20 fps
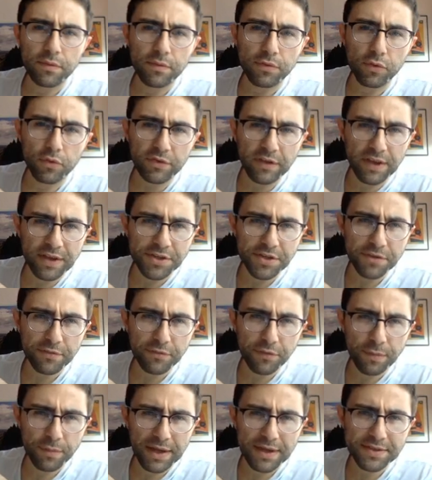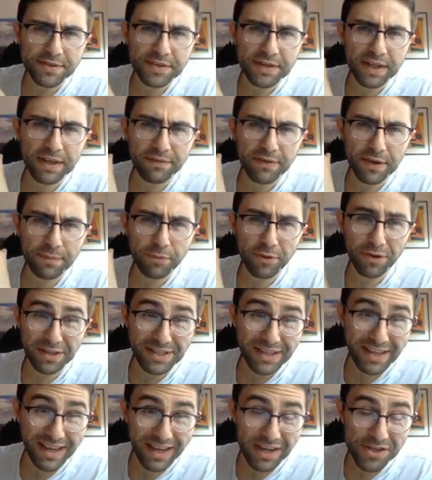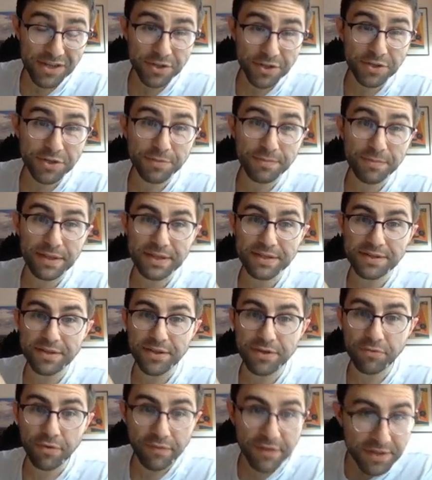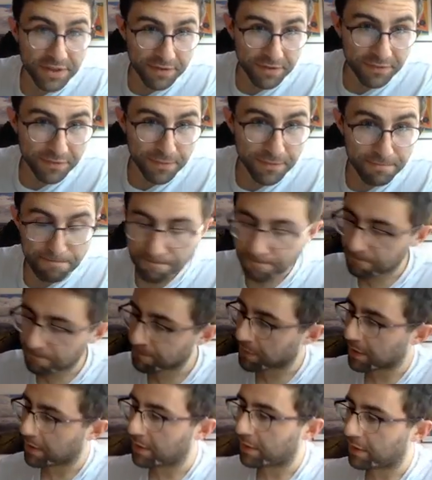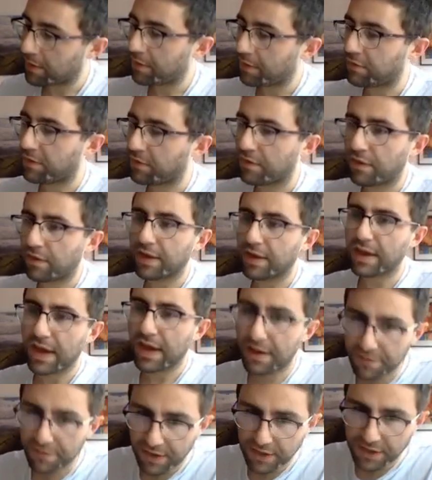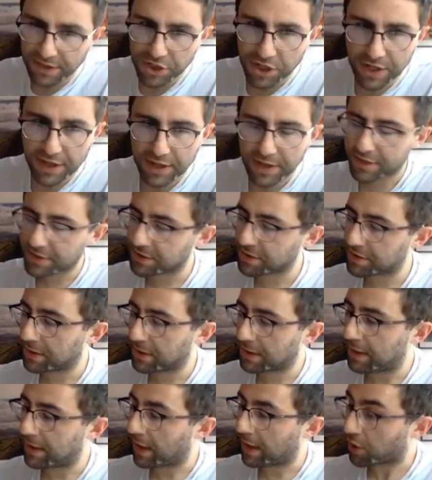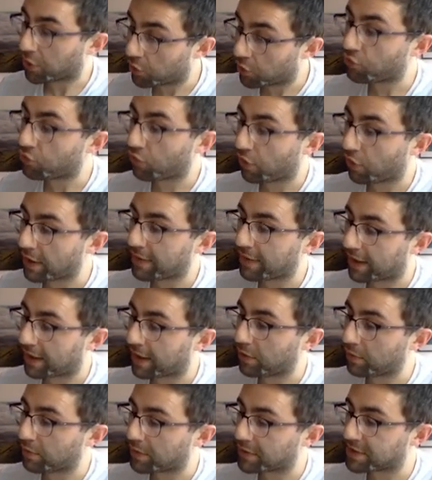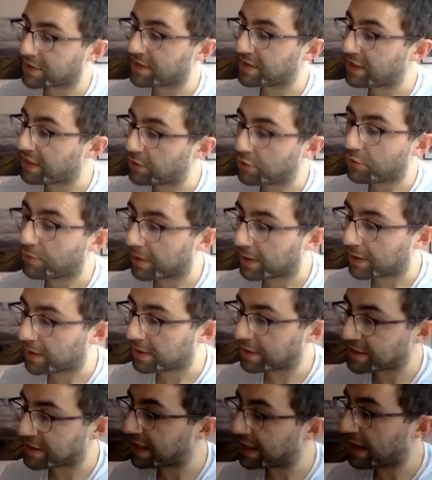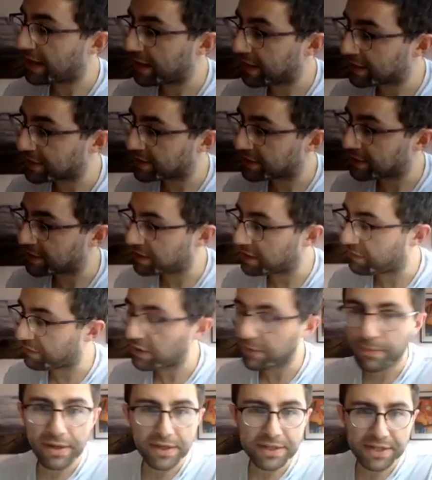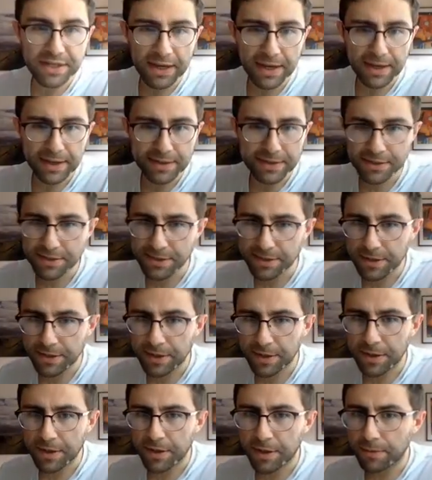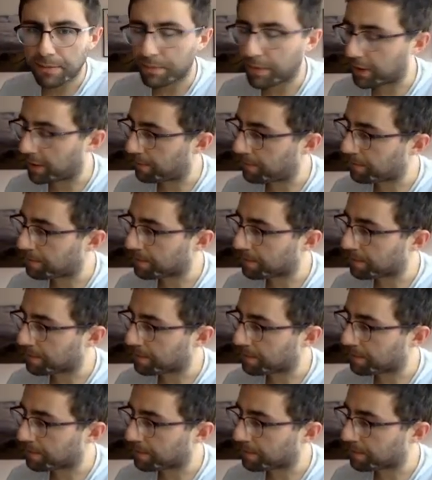Notation from yesterday, if I put a dash, it just means a derivative, just like f dashed x. I could write that out as du by dx and dv by dx, but